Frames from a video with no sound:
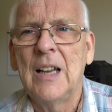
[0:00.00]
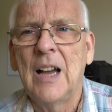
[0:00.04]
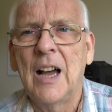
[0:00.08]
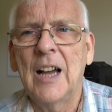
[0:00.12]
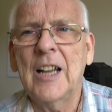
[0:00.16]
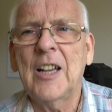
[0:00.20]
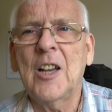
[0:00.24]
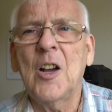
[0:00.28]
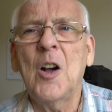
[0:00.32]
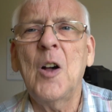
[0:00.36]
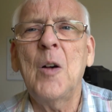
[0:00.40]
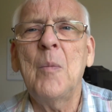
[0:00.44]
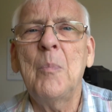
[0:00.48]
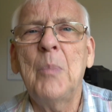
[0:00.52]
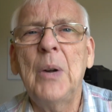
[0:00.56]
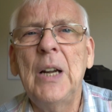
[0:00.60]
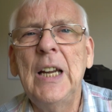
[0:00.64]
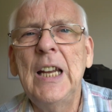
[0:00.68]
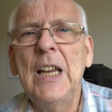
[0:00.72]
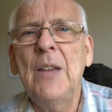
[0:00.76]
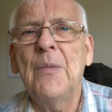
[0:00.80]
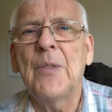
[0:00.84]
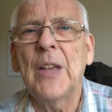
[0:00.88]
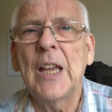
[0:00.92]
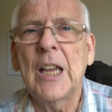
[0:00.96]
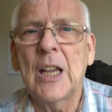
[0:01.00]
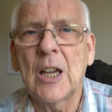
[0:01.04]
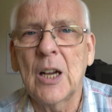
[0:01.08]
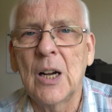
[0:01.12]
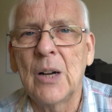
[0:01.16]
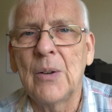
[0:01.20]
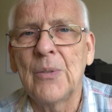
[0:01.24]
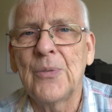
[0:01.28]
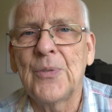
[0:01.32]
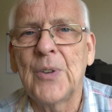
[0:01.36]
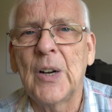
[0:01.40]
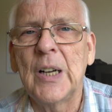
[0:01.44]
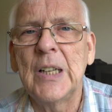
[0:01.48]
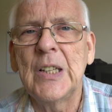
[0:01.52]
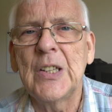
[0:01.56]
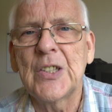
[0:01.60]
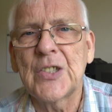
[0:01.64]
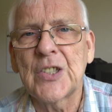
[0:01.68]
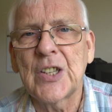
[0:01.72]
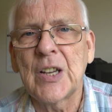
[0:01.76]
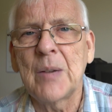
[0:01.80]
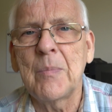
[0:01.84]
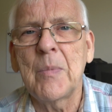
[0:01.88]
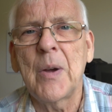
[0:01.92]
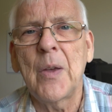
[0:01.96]
I can't believe they can't find
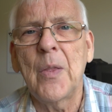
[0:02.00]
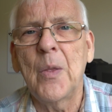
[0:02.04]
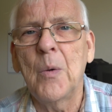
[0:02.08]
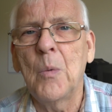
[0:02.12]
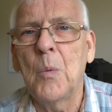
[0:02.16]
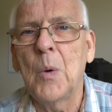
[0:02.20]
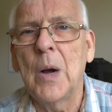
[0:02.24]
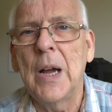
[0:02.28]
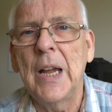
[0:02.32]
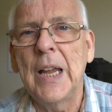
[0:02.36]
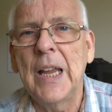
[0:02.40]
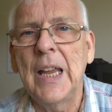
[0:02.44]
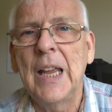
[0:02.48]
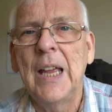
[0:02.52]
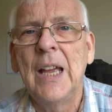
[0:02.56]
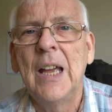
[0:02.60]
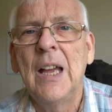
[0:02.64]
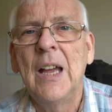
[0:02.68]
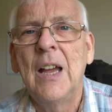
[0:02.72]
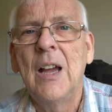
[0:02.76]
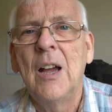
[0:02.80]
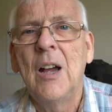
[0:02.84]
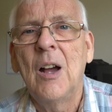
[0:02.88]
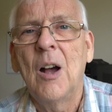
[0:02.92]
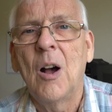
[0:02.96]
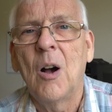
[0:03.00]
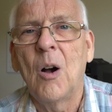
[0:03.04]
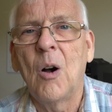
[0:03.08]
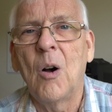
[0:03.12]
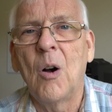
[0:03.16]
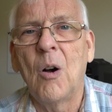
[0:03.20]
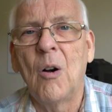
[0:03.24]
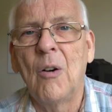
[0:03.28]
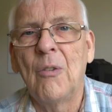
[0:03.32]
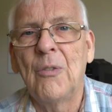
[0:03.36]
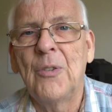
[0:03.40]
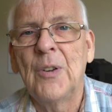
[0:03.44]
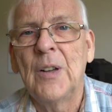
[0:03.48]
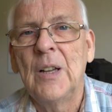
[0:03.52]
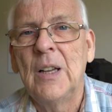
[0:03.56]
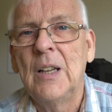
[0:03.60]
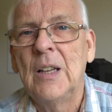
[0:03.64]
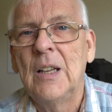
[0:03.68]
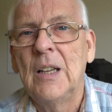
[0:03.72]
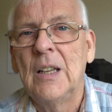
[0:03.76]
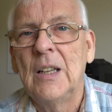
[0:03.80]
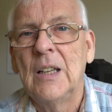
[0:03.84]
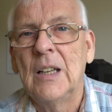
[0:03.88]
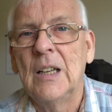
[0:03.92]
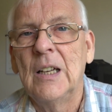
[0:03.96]
some other way of
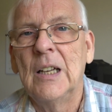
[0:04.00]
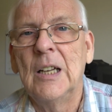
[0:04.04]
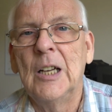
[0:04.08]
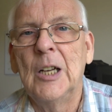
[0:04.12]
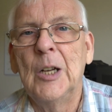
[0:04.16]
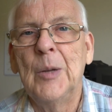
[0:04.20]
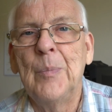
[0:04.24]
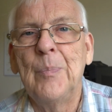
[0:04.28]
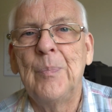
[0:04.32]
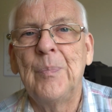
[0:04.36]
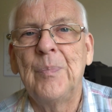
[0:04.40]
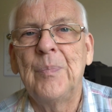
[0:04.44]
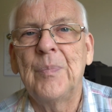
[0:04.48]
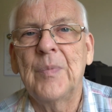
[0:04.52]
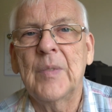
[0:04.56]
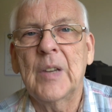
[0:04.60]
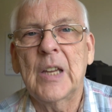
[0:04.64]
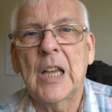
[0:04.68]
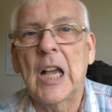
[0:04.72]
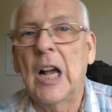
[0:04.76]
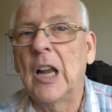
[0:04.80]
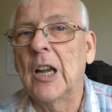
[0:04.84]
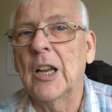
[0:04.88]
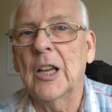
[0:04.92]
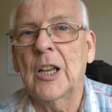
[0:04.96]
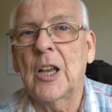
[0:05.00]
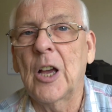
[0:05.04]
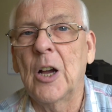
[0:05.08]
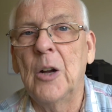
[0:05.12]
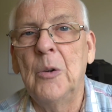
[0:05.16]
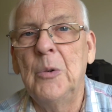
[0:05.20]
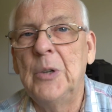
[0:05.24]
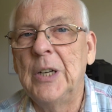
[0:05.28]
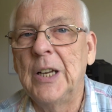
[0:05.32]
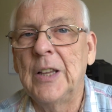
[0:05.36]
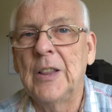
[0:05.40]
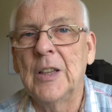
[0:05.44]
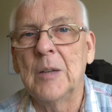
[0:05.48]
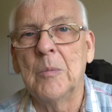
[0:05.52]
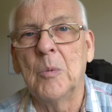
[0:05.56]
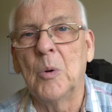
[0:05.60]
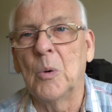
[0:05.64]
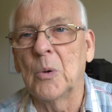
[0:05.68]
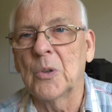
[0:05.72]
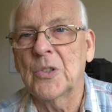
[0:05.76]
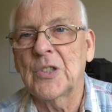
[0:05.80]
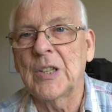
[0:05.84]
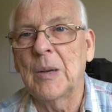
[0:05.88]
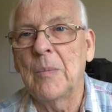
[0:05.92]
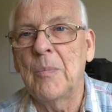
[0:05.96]
colour coding them
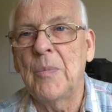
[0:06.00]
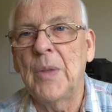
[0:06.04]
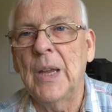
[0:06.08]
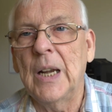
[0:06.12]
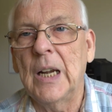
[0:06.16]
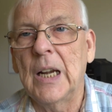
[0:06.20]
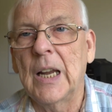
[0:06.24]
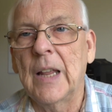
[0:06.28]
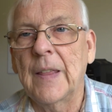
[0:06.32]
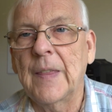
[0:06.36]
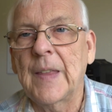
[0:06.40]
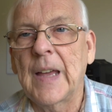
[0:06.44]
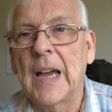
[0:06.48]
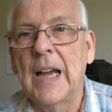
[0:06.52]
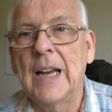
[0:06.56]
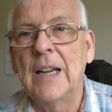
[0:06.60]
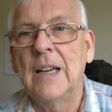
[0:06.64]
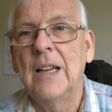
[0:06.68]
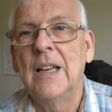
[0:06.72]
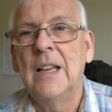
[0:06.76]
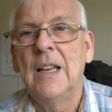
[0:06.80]
or something like that,